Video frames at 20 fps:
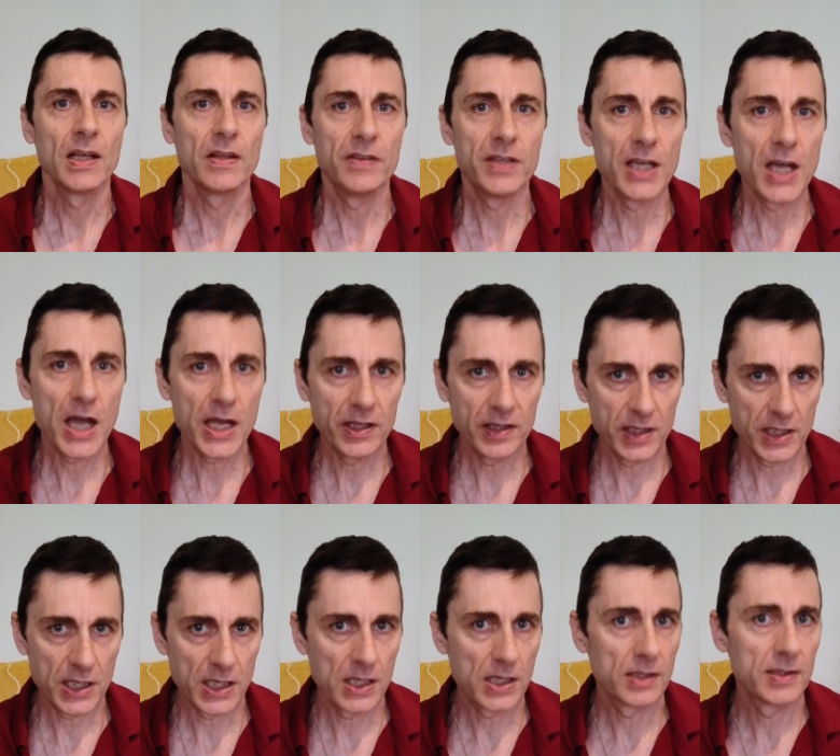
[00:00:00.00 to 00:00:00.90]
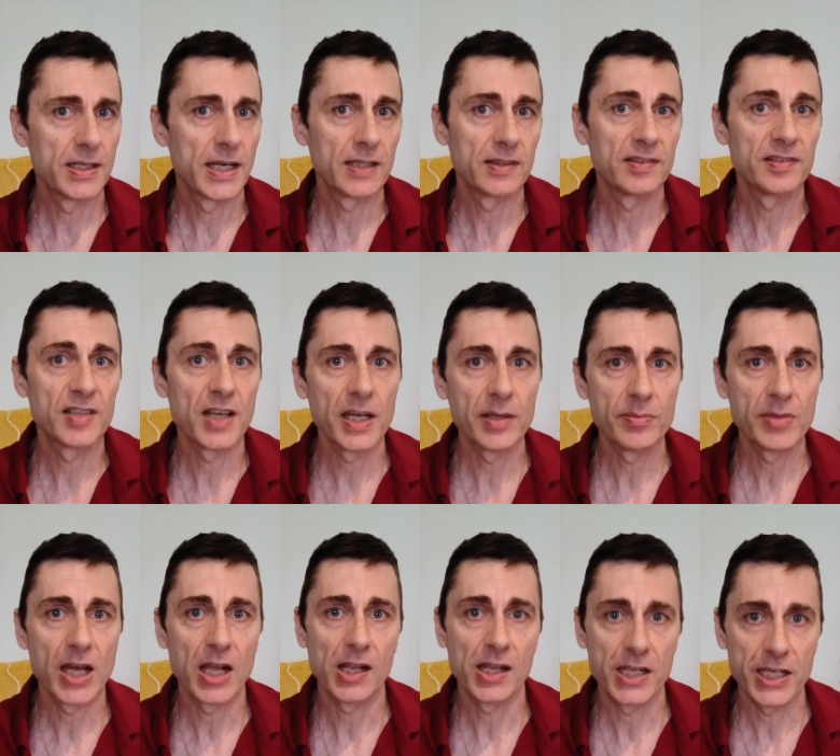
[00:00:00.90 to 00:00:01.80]
The idea that time
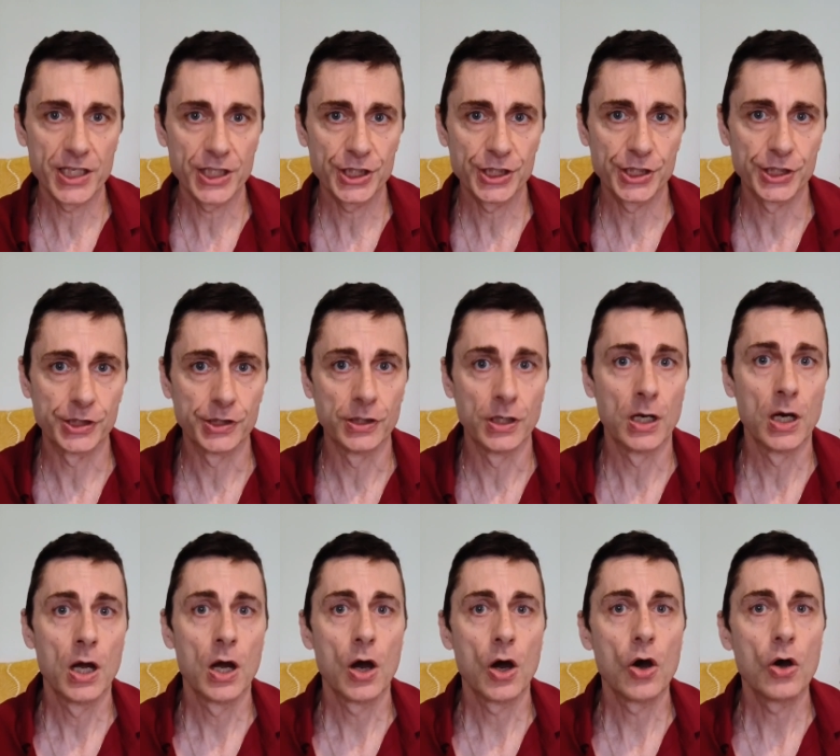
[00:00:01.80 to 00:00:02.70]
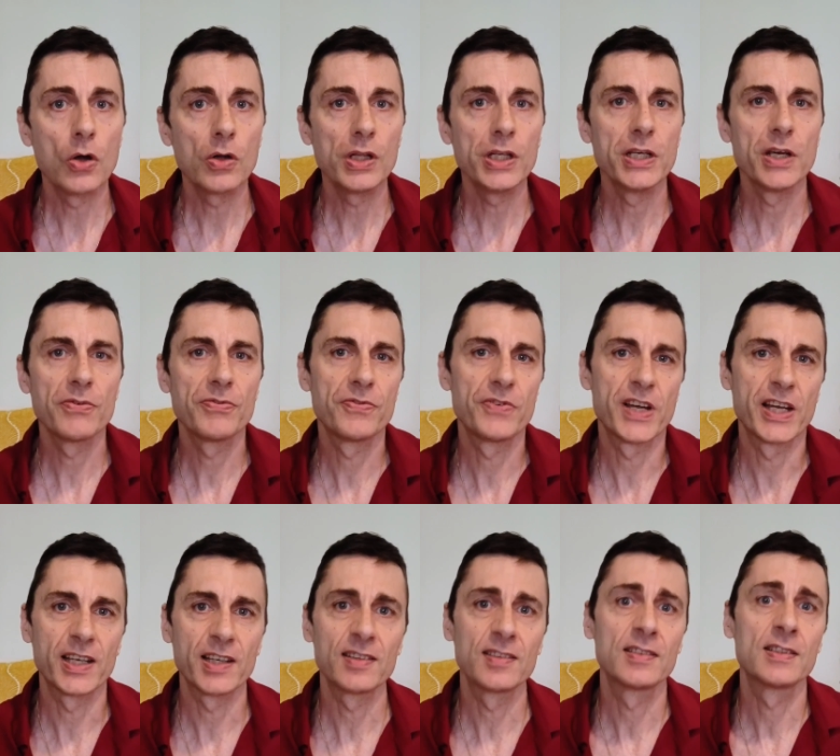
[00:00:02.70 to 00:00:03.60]
dilation only
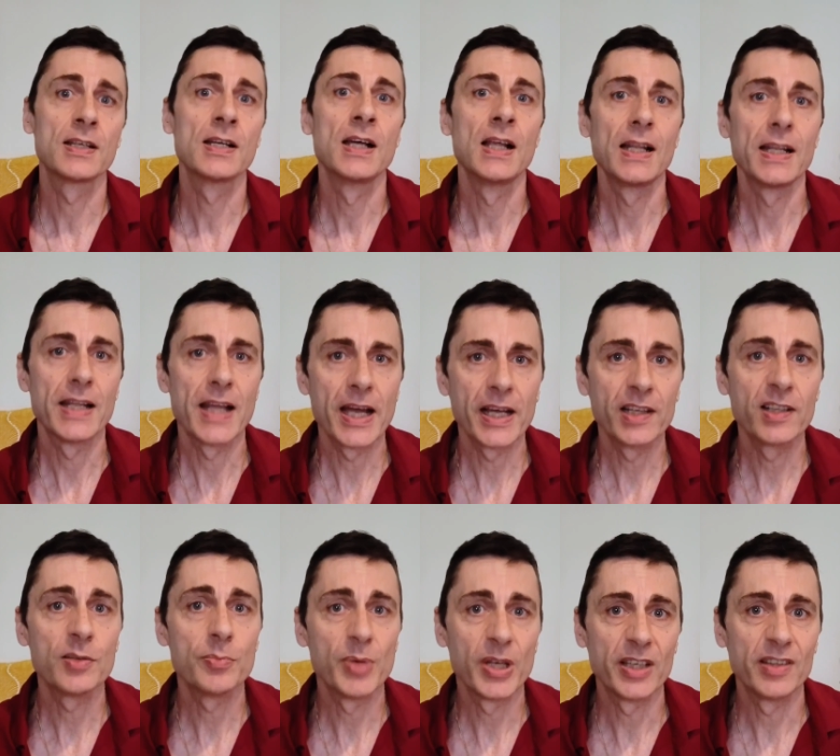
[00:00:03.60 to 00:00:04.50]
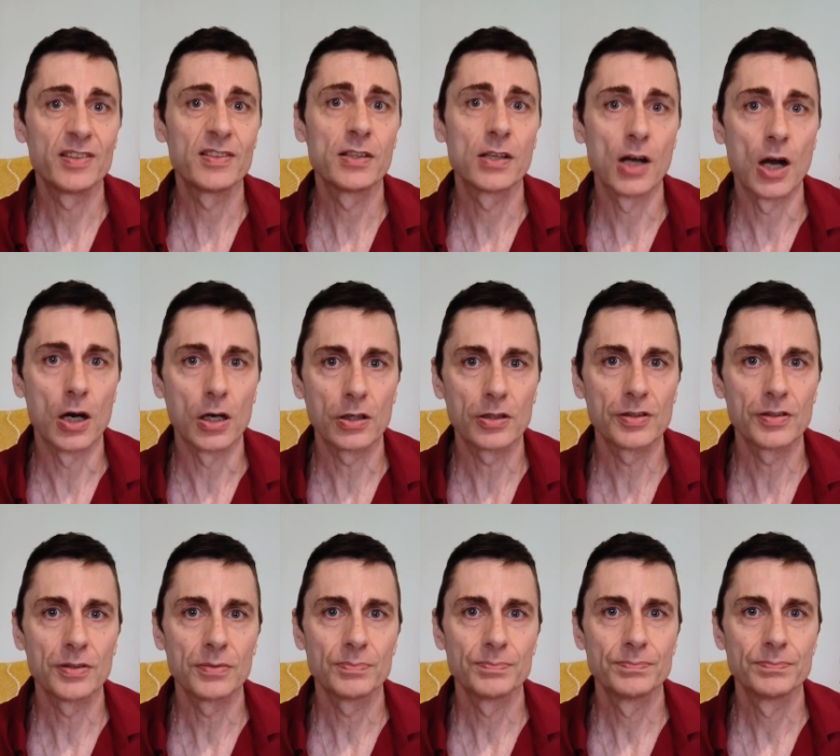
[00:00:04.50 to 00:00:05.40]
affects light-based
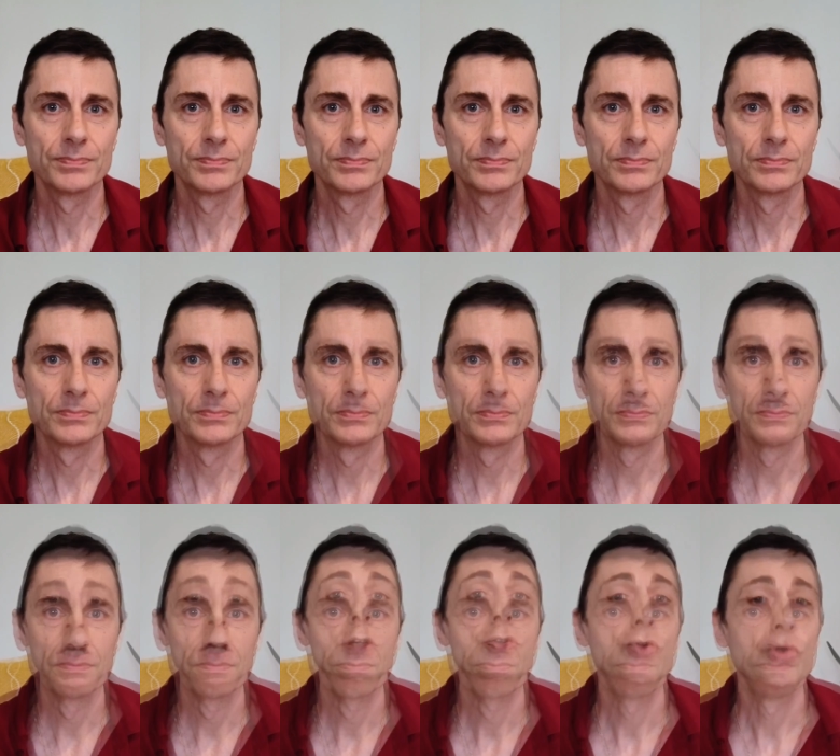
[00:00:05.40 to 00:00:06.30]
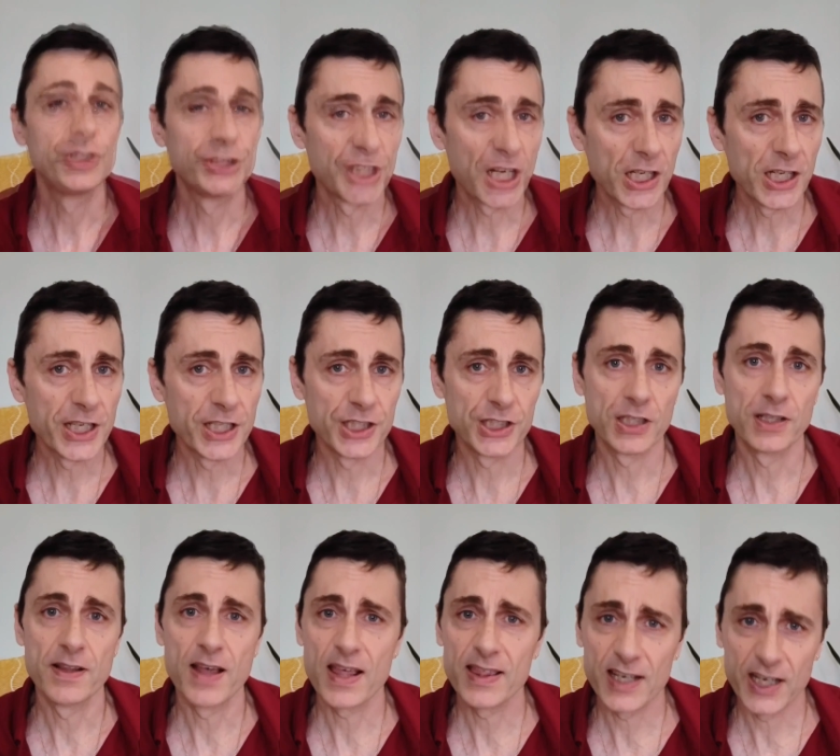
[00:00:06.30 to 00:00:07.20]
clocks. To challenge
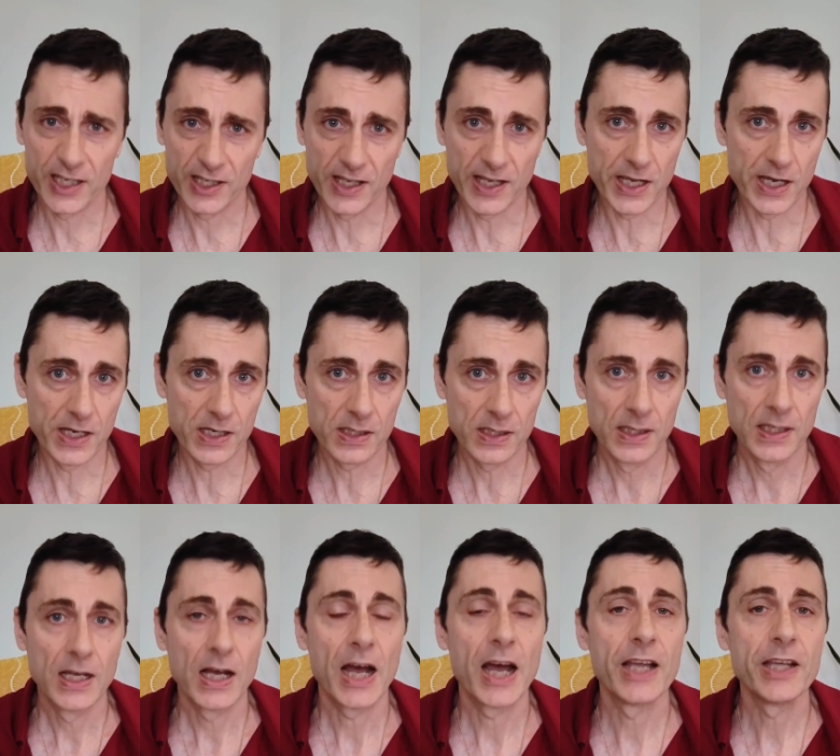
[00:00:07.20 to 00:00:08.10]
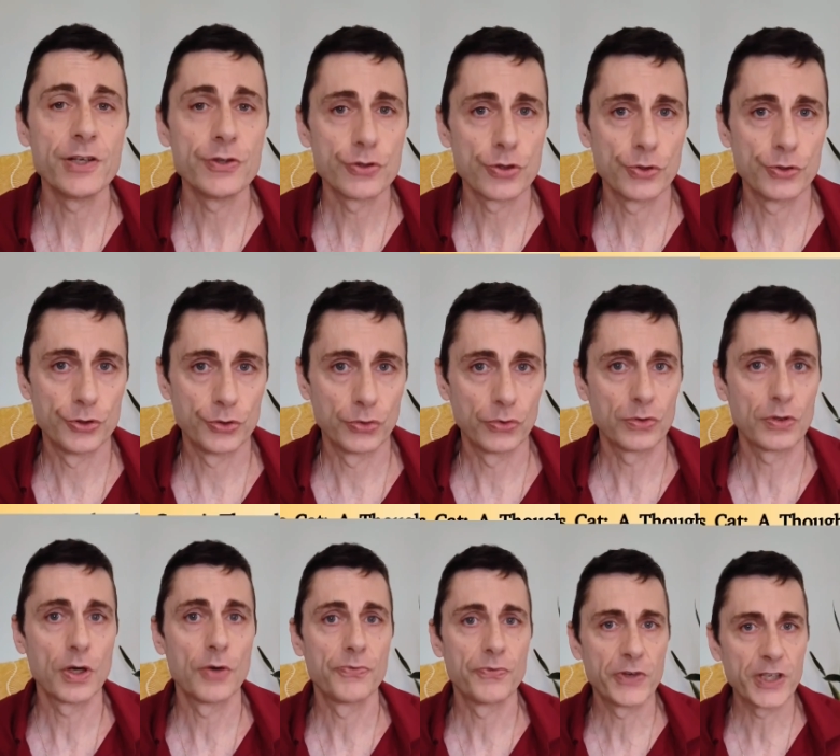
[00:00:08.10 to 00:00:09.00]
that idea, I
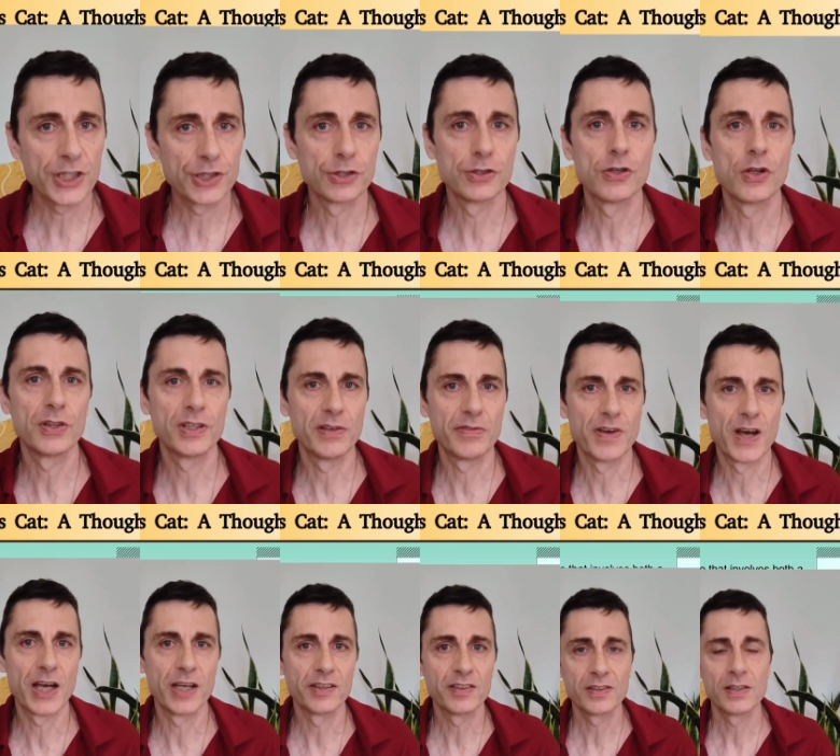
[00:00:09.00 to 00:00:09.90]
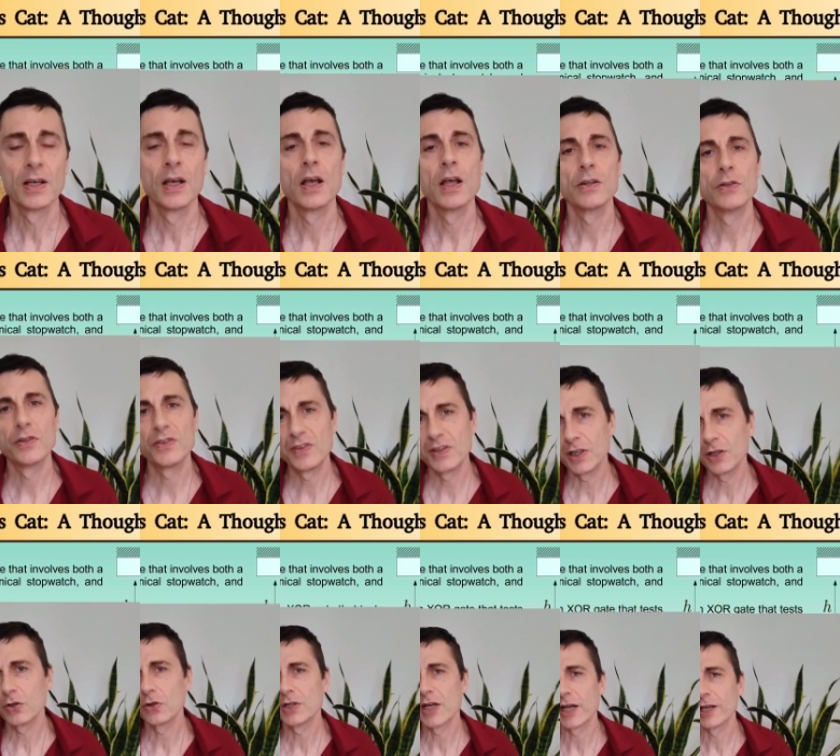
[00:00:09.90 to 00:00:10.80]
introduce a fictional device, the
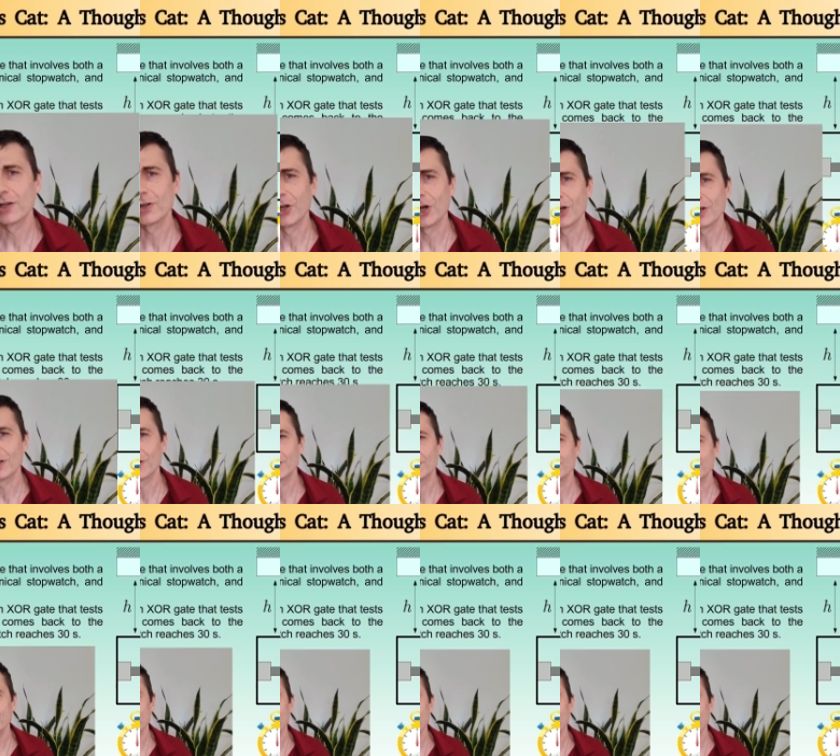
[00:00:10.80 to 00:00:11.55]
Sync-or-Die Clock.